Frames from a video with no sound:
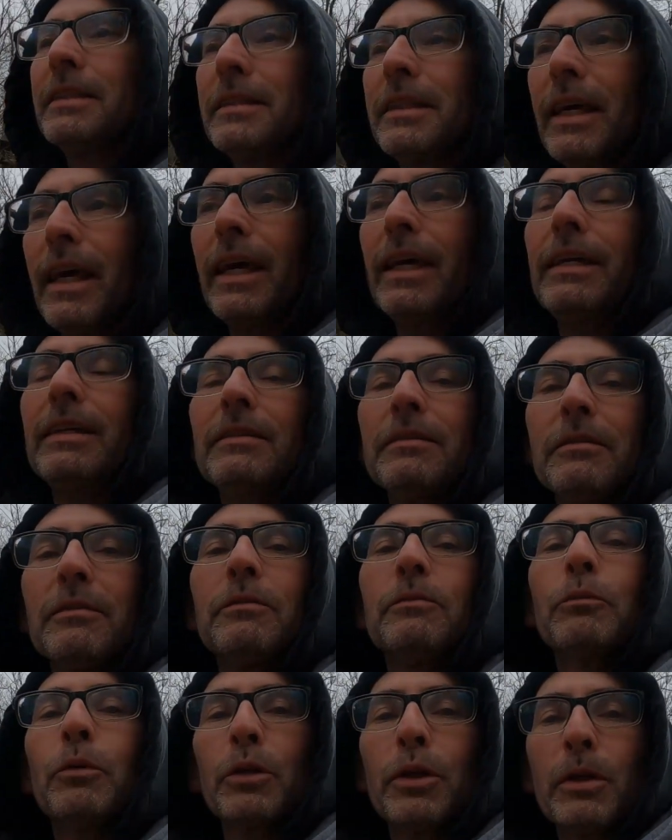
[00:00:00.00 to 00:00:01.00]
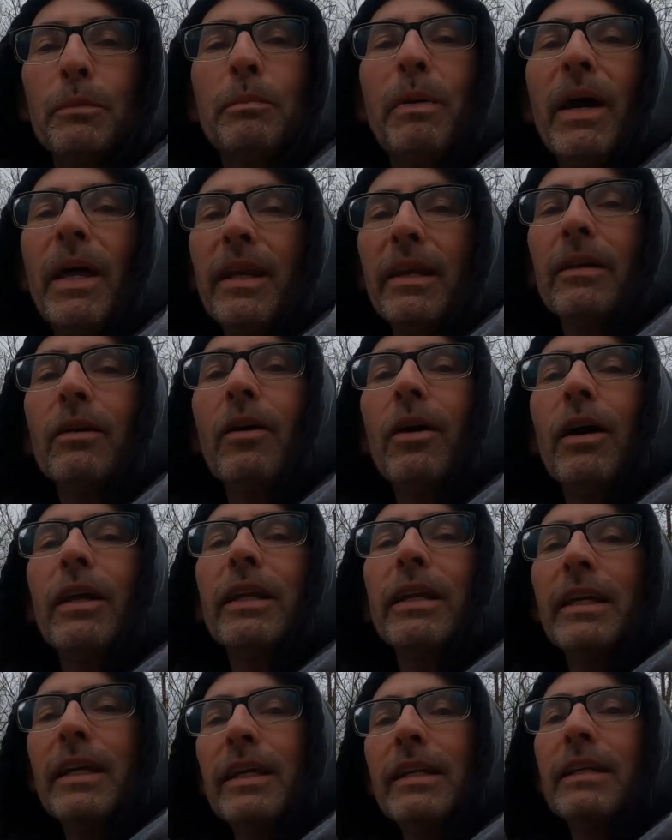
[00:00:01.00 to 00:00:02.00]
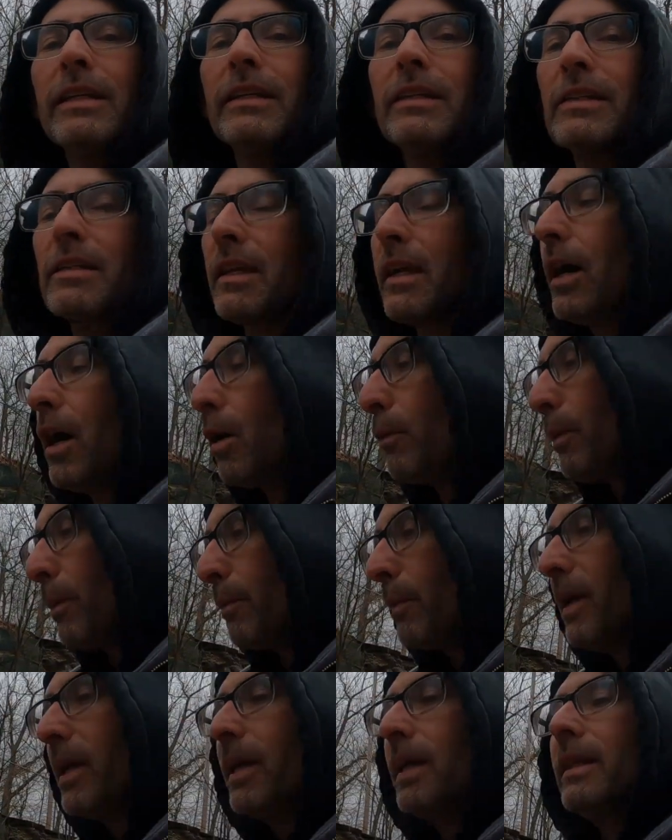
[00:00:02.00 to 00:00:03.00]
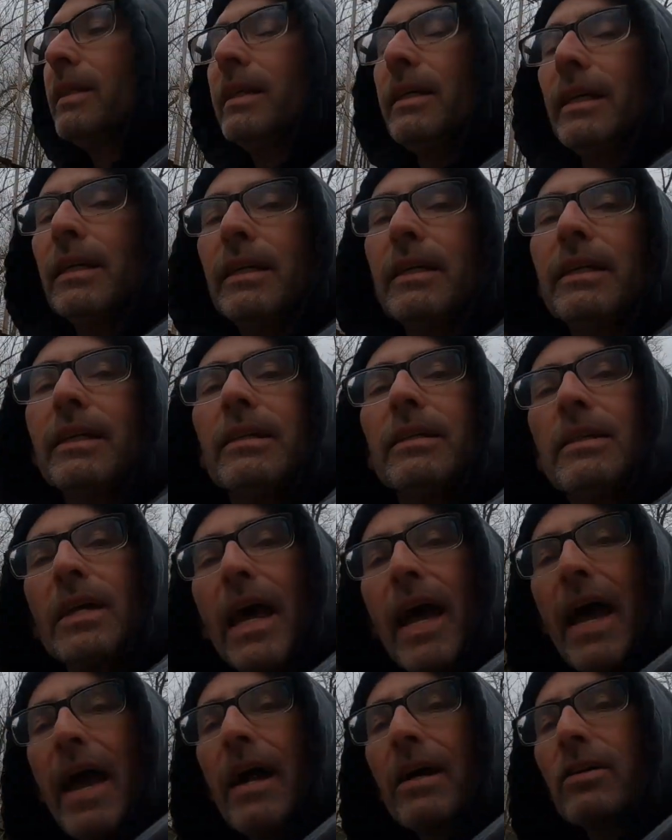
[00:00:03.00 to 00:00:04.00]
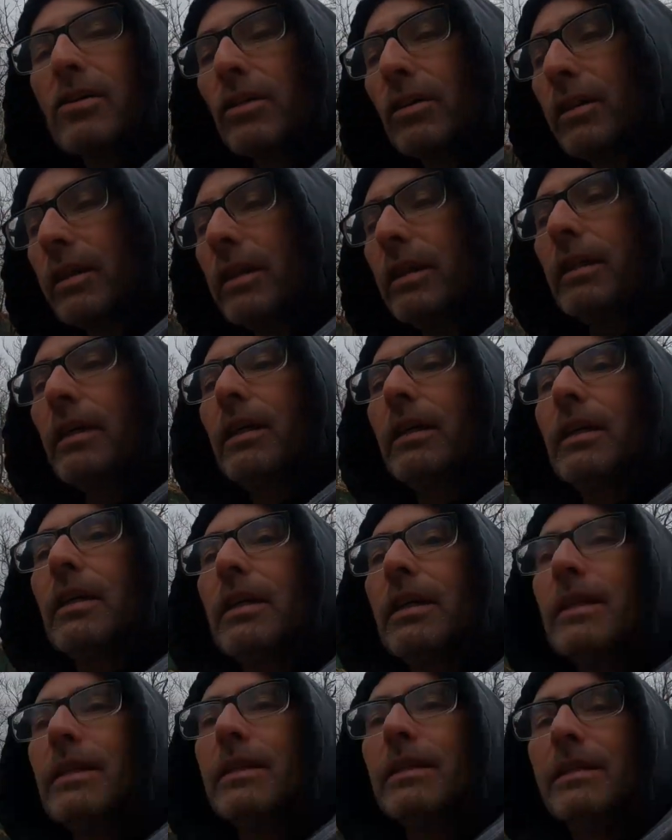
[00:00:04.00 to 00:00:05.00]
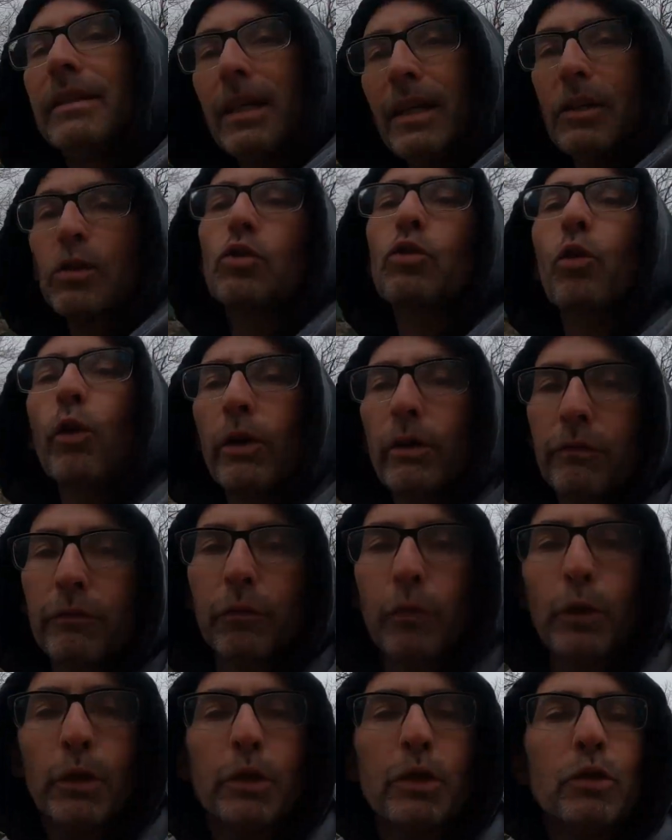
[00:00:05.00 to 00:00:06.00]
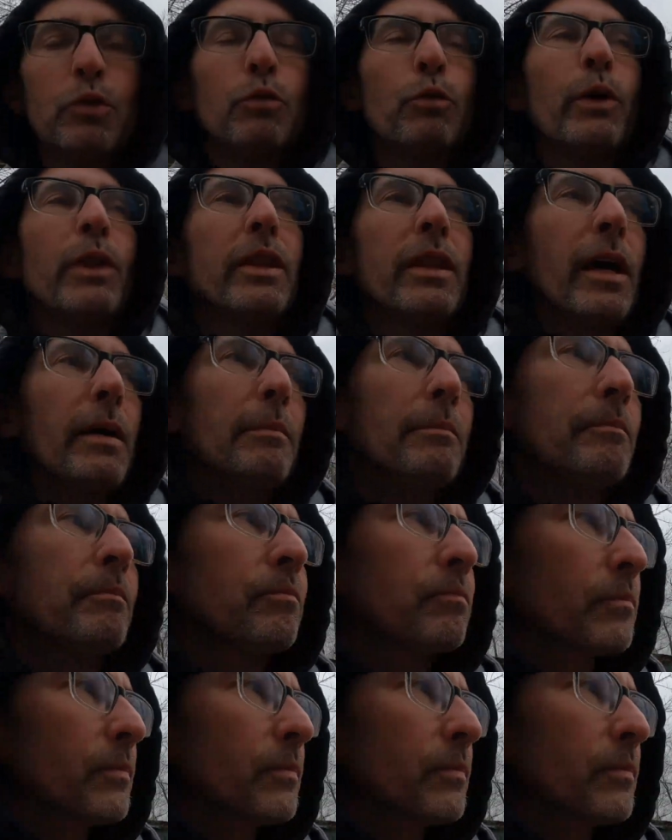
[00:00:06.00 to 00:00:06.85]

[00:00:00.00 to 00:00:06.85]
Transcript: They were depending on the Indians to help them. The Indians actually did join forces with them.